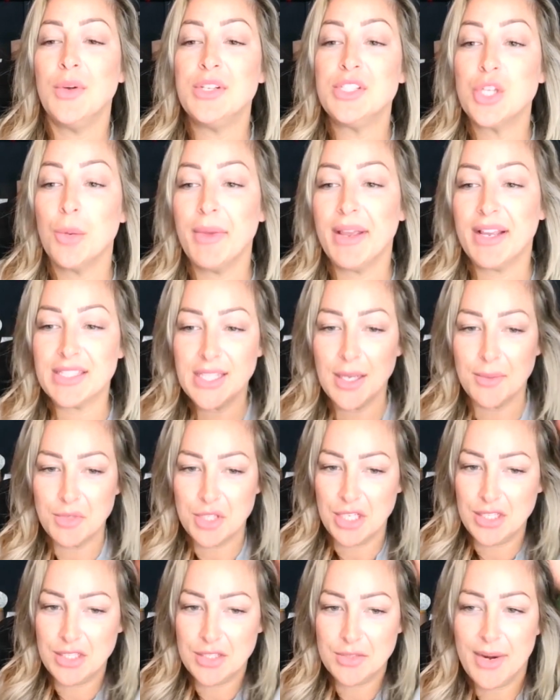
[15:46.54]
Oh, and don't make
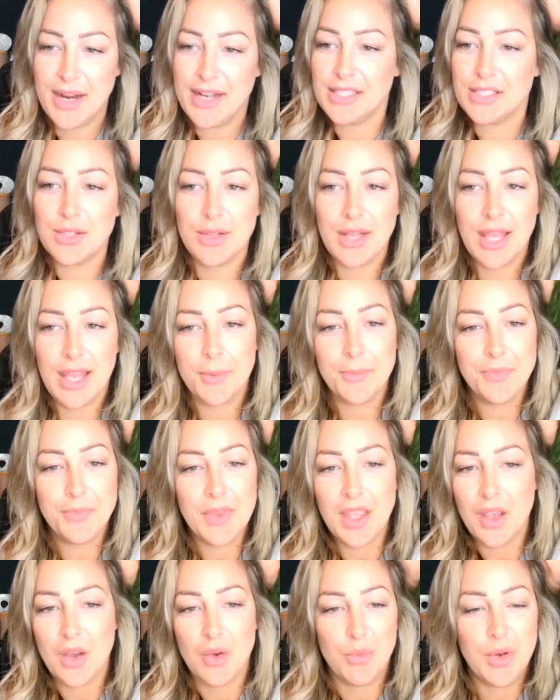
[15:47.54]
assumptions, right? So like
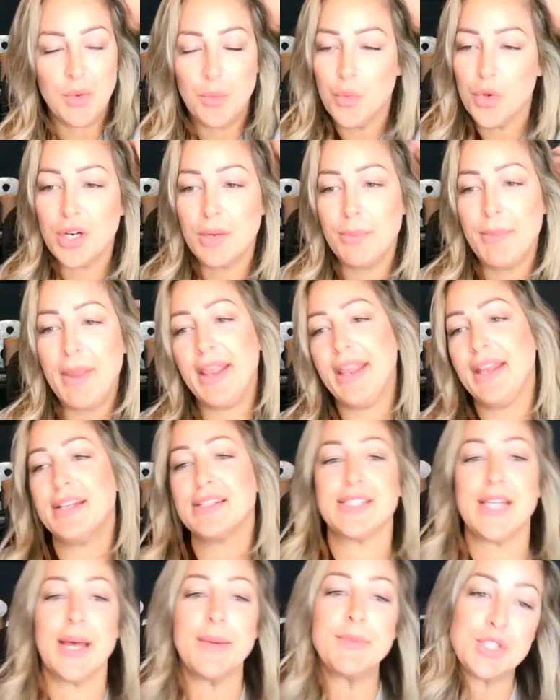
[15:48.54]
when we're
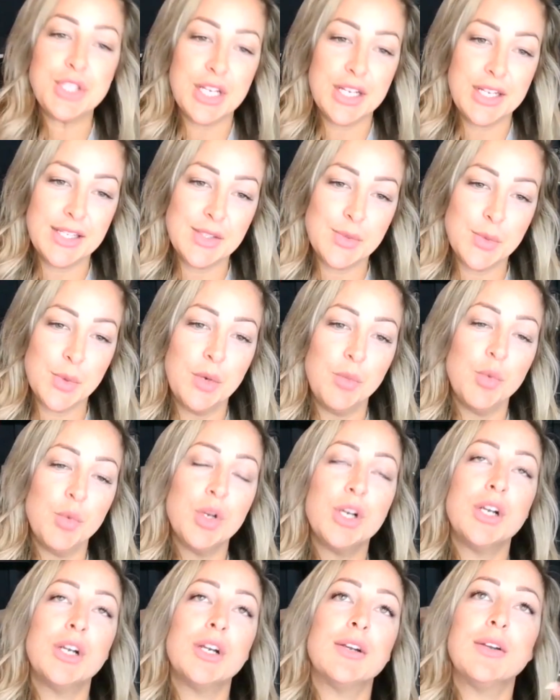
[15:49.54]
making assumptions, when
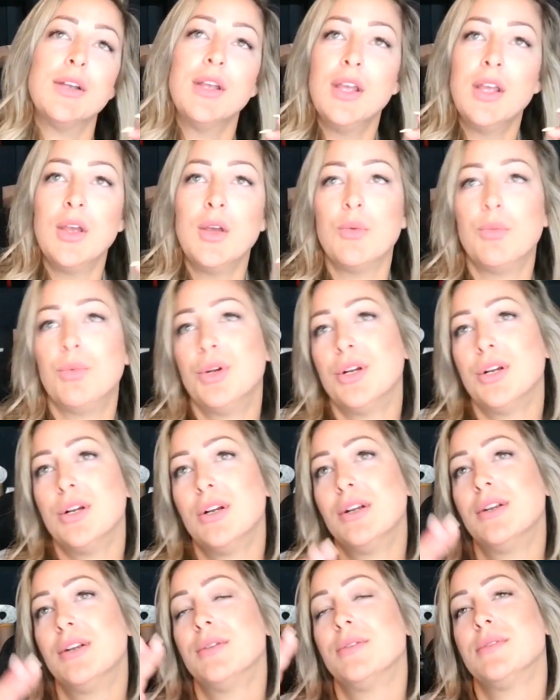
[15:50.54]
we're
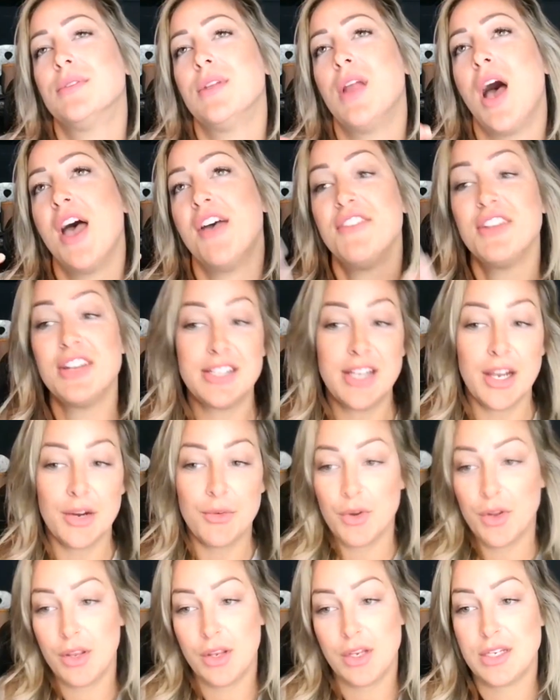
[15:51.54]
not having
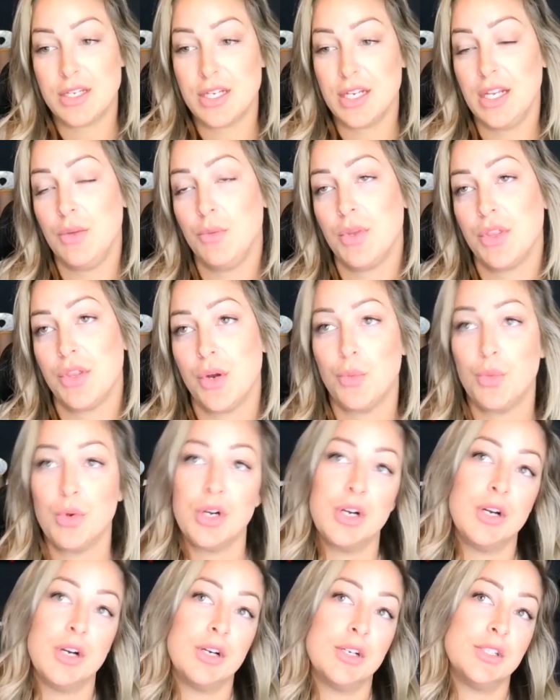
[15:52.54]
integrity with our
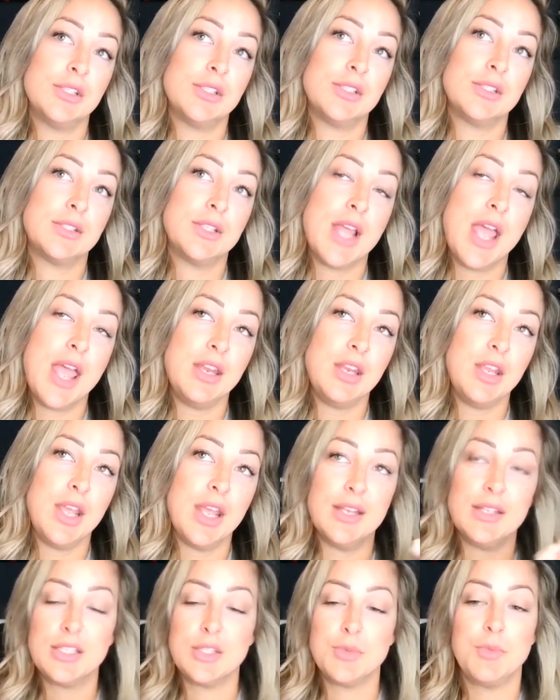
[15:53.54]
words
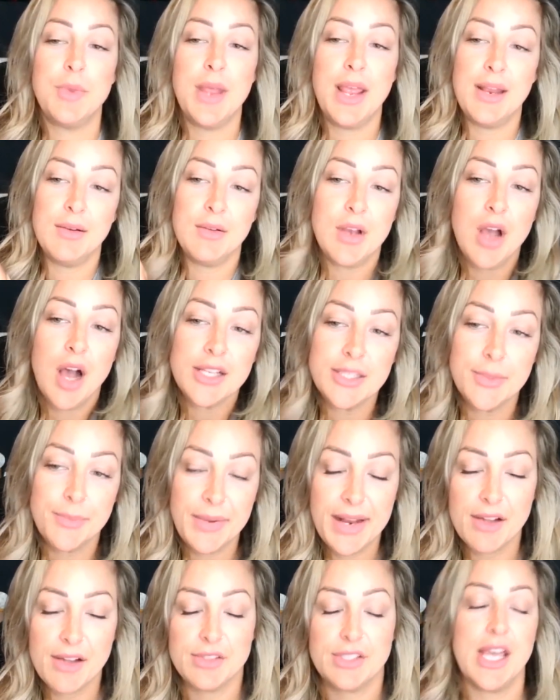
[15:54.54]
and
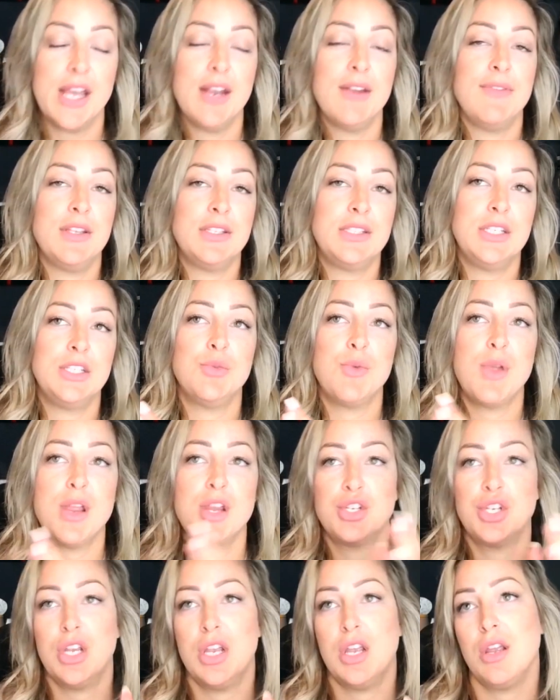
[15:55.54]
gossiping outside of the
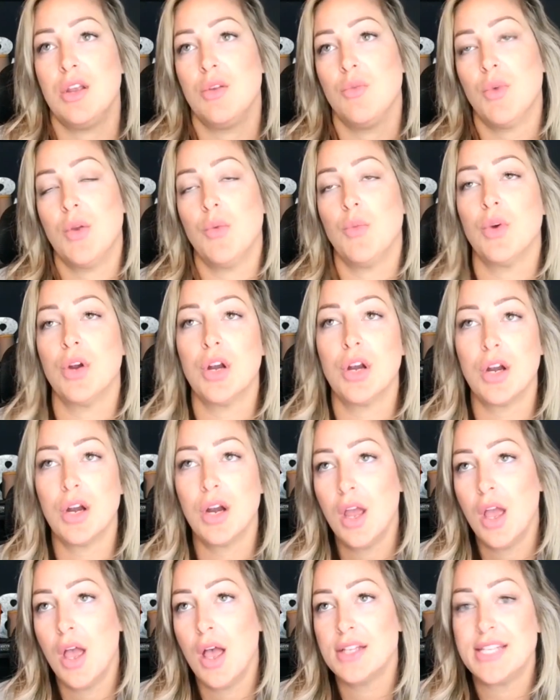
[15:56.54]
situation, when
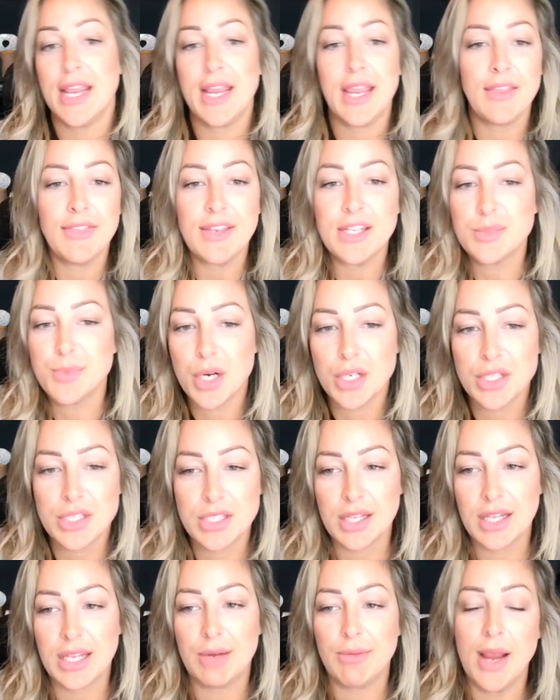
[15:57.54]
we're taking things
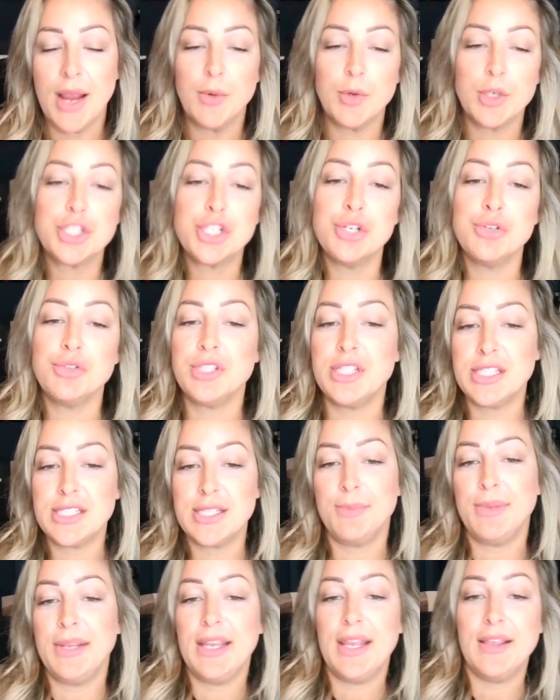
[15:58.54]
personally, right? We're
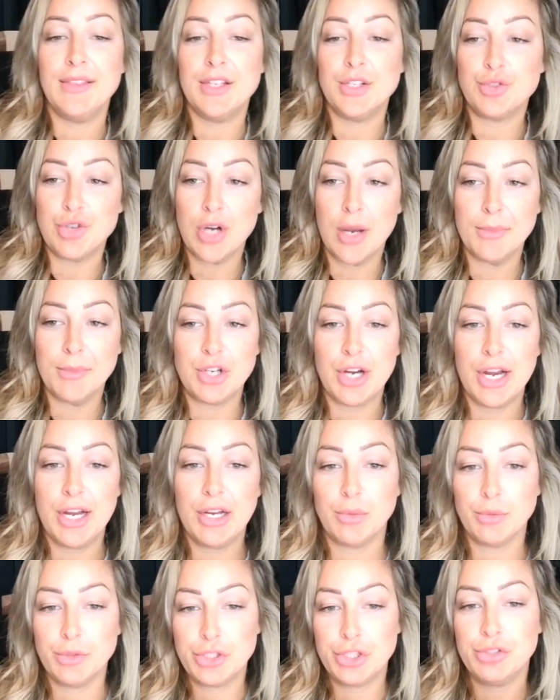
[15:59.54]
choosing to be in this drama
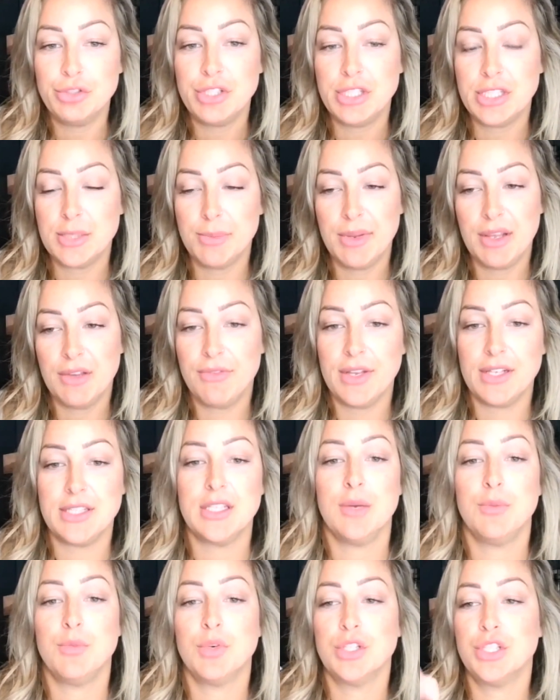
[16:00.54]
triangle. We're choosing to be a
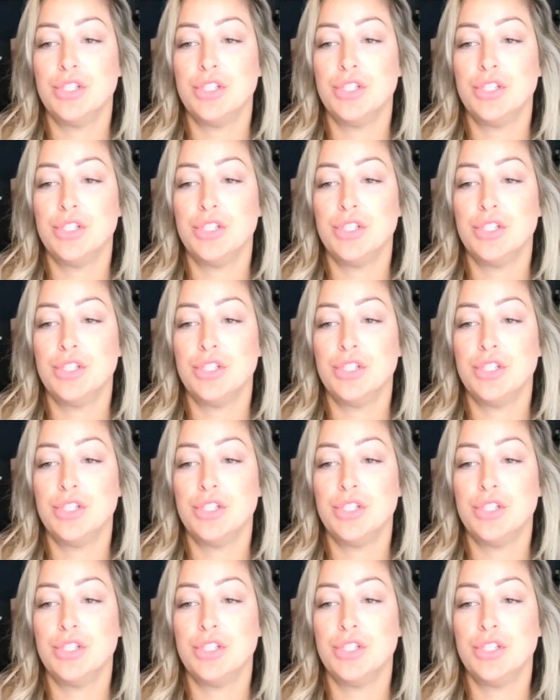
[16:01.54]
victim.